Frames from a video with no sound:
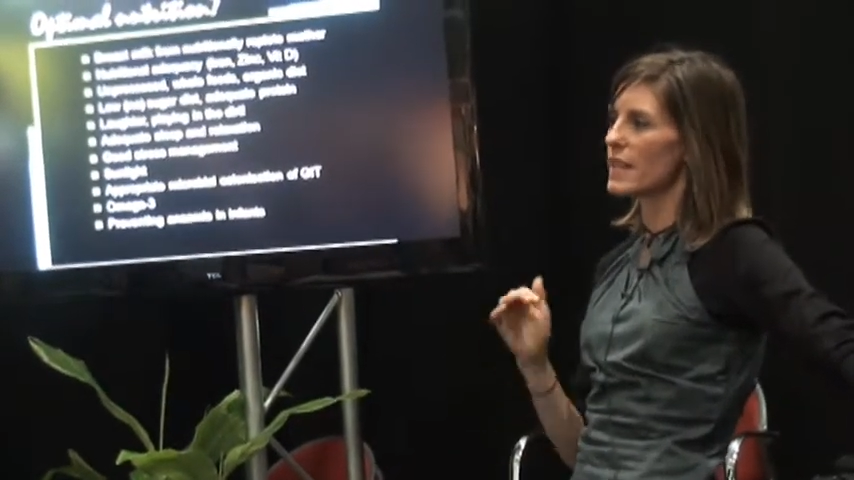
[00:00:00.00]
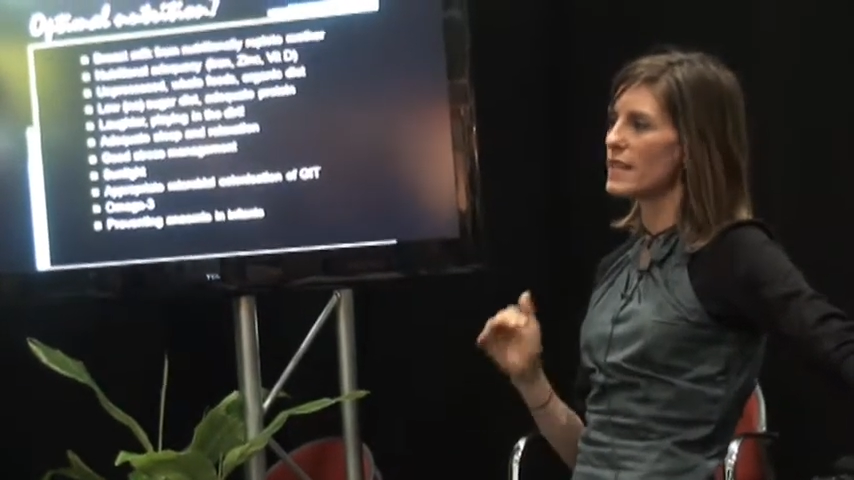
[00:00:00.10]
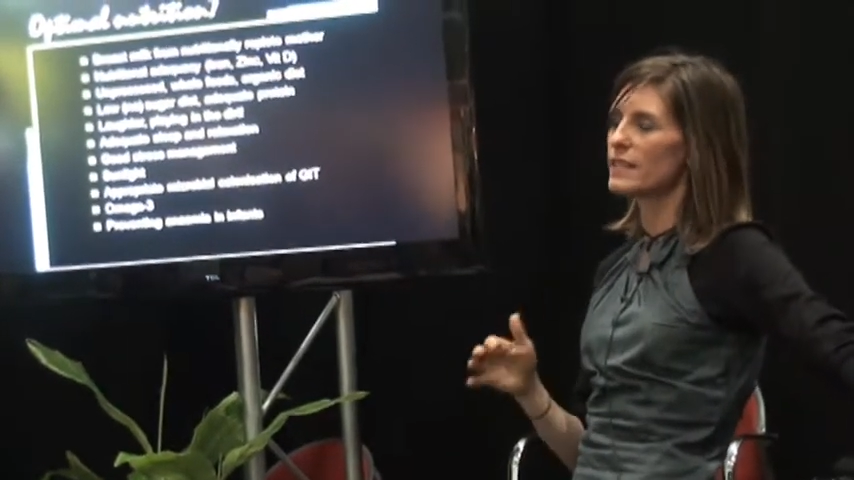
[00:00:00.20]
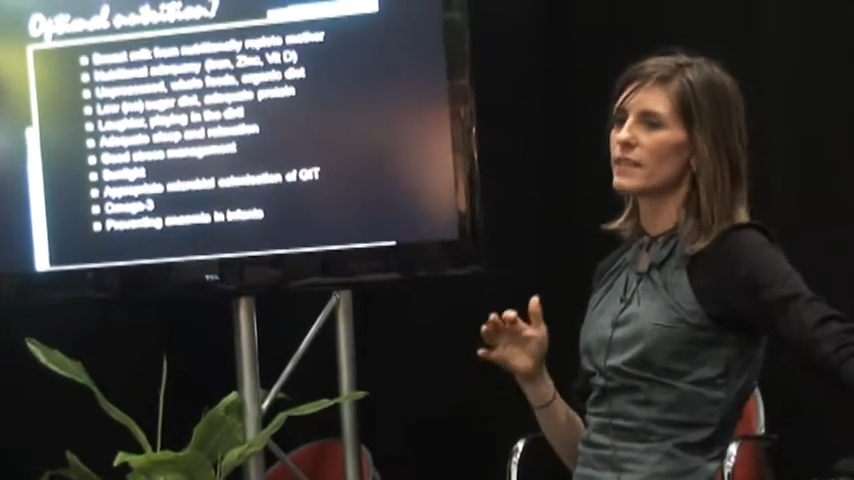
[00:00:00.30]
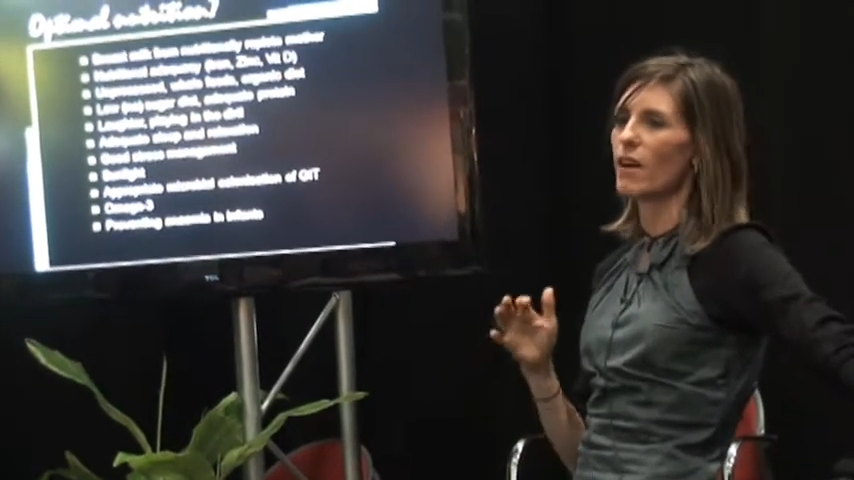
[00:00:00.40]

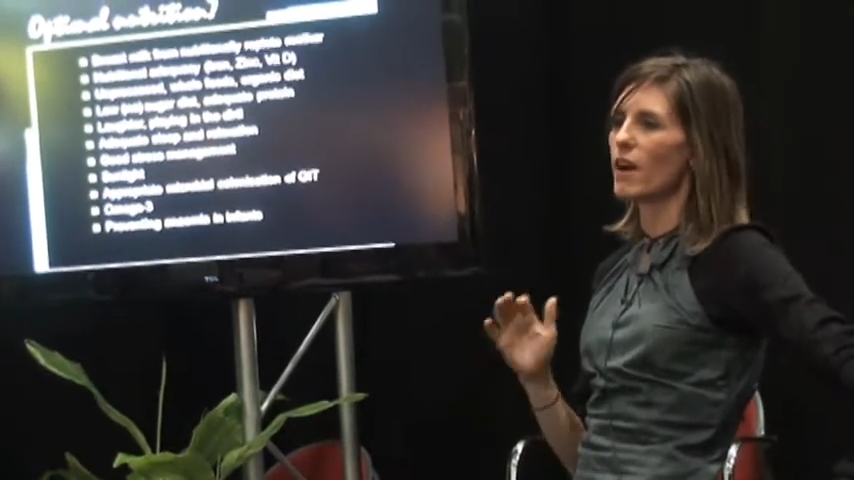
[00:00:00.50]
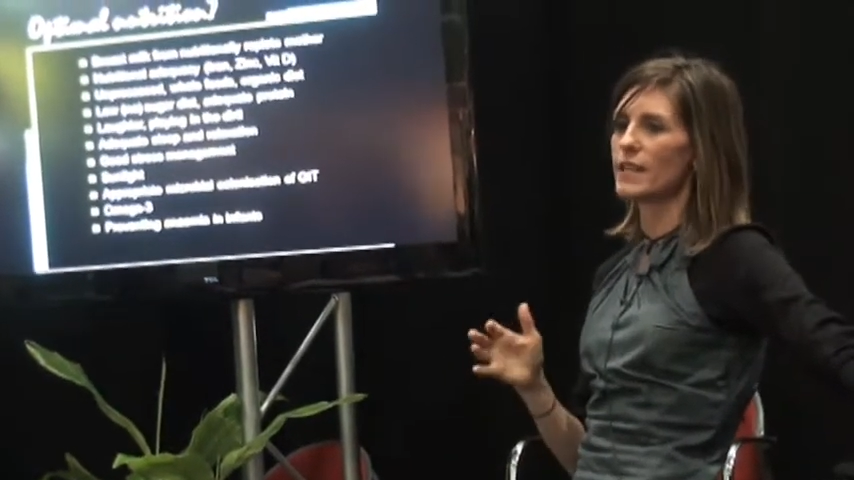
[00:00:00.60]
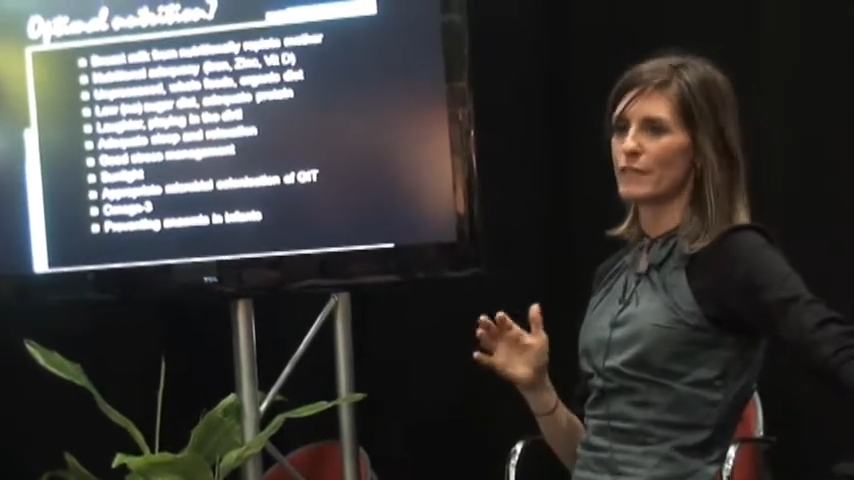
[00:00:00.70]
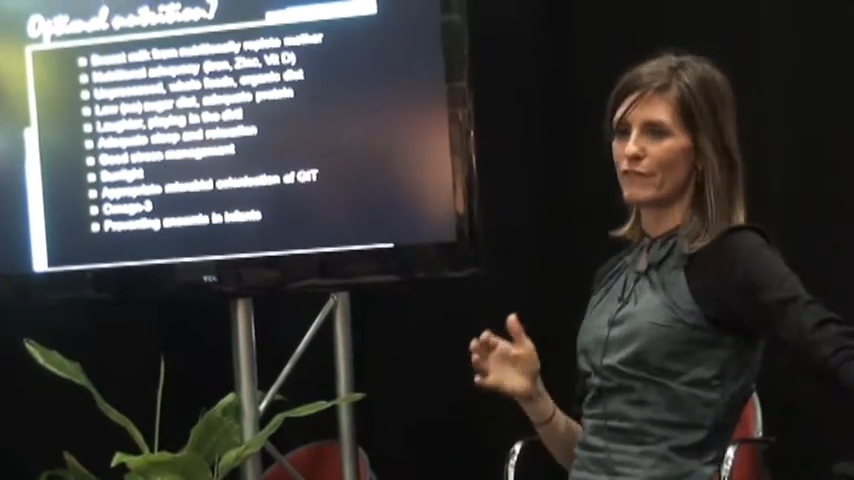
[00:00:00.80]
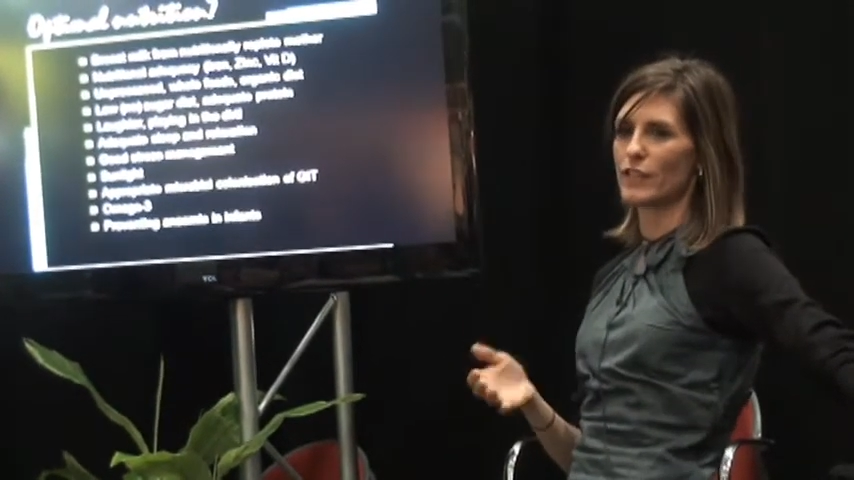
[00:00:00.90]
is
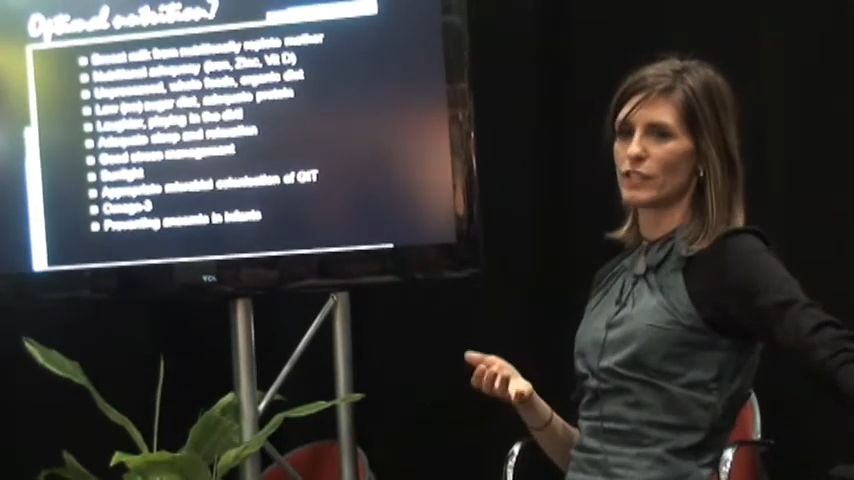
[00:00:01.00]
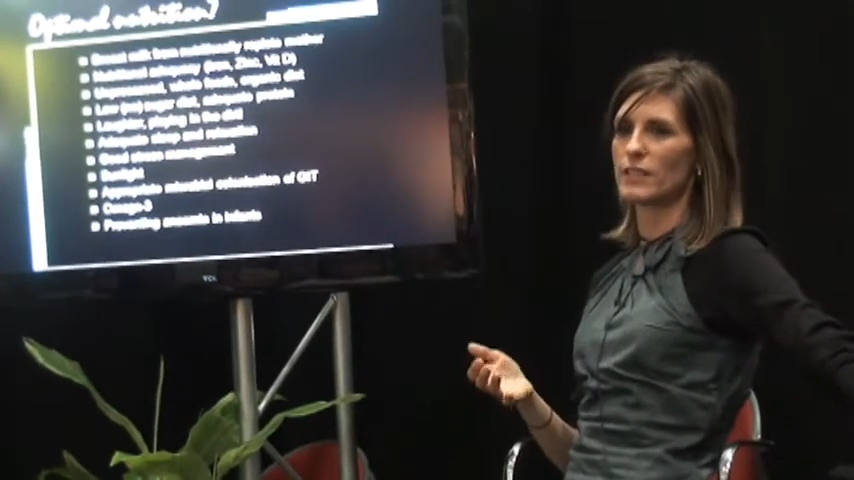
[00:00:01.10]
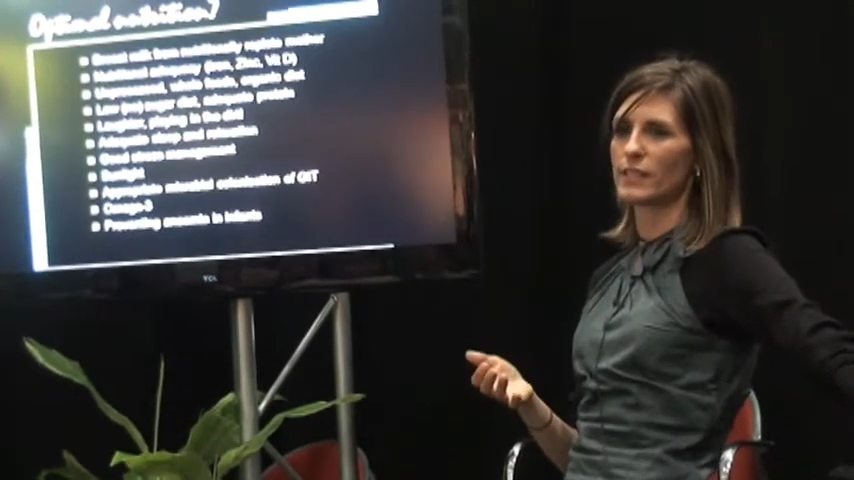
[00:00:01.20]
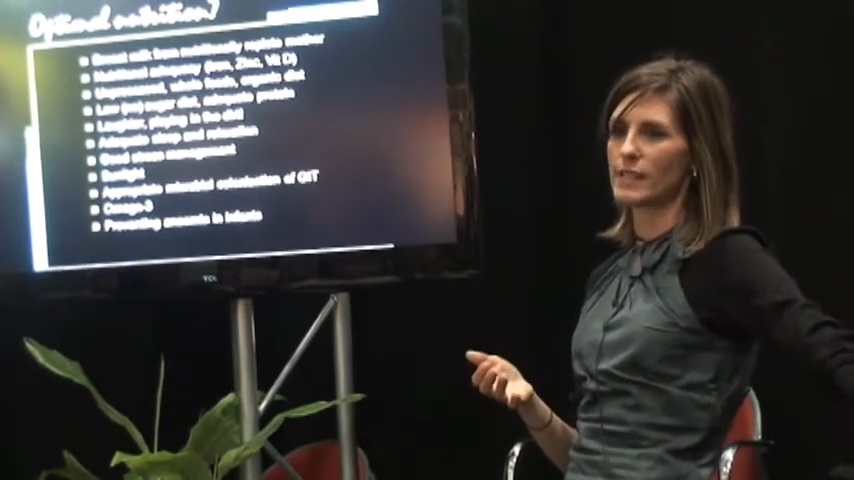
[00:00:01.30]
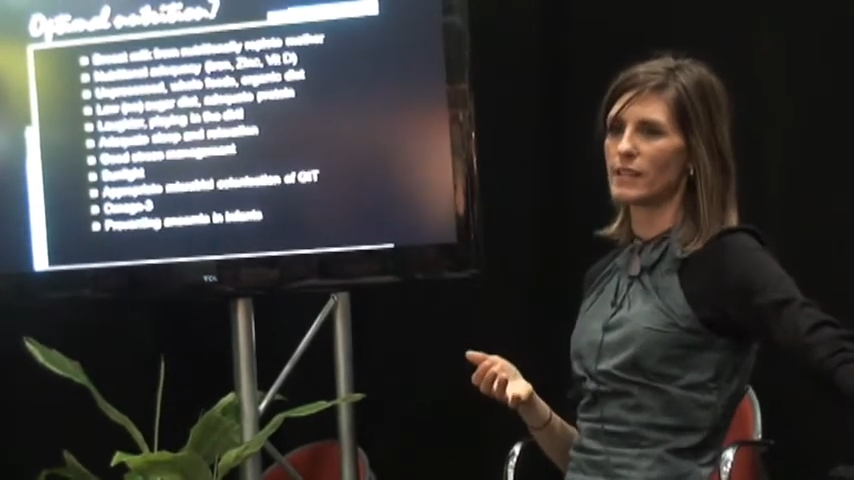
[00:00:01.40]
iron
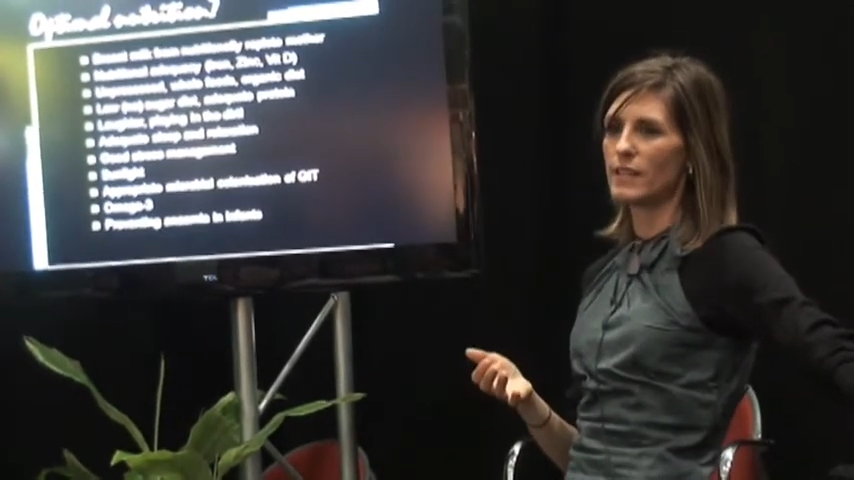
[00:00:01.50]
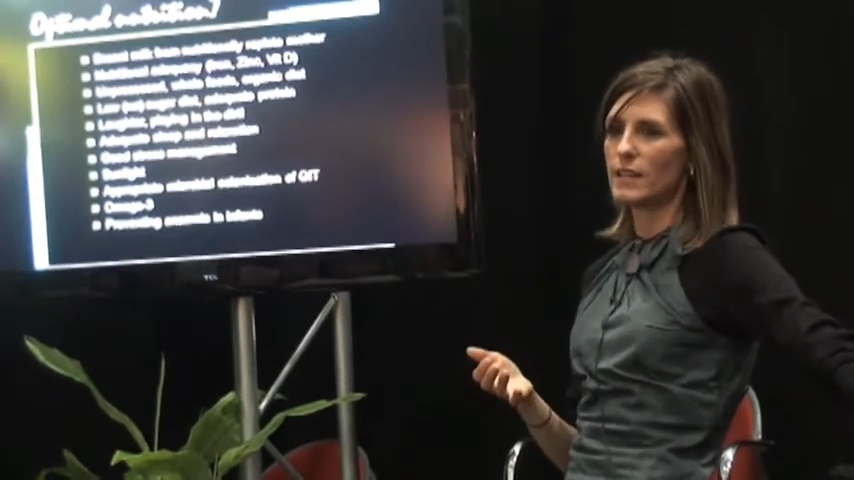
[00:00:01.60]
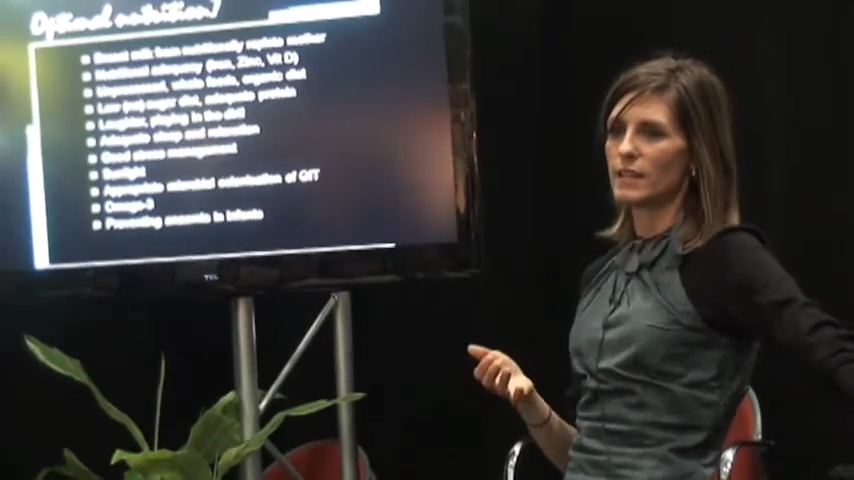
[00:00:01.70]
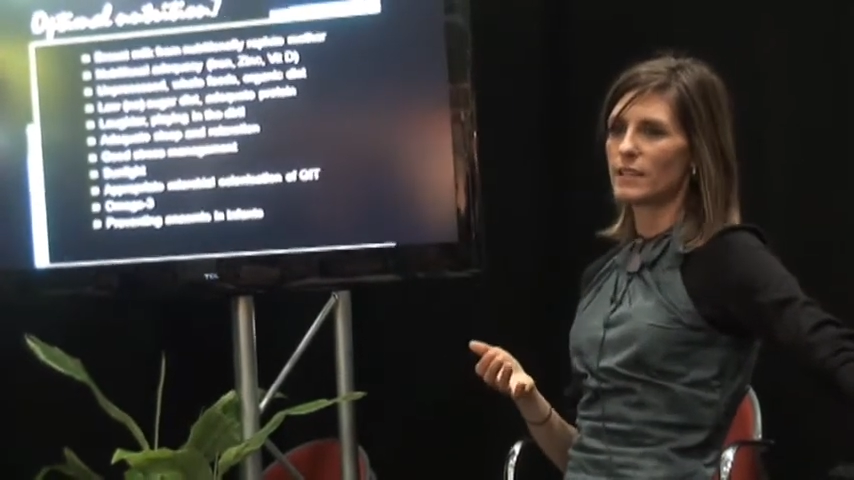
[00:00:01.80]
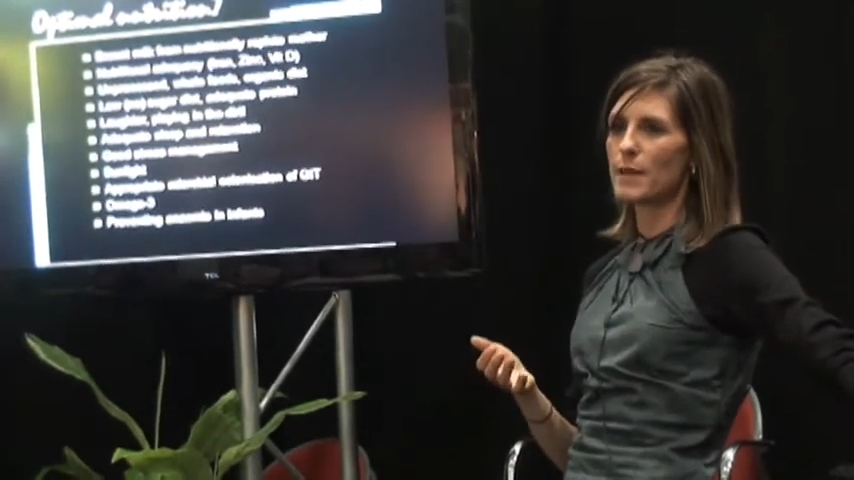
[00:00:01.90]
deficiency.
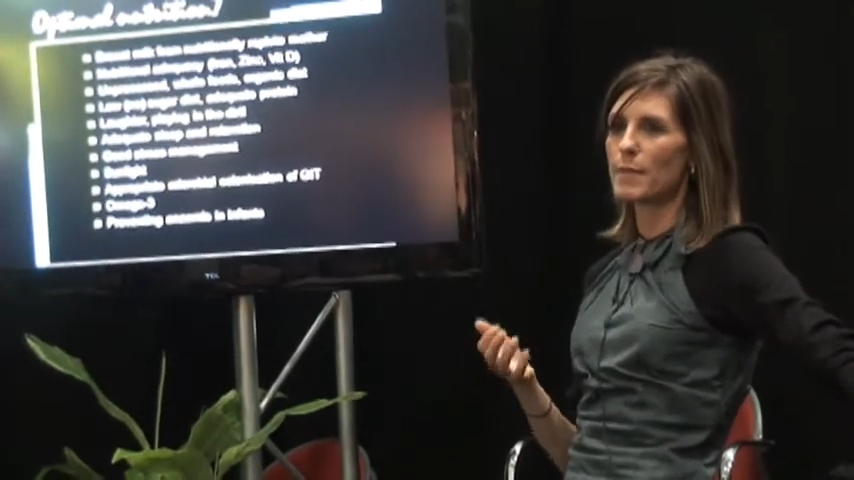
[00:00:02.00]
So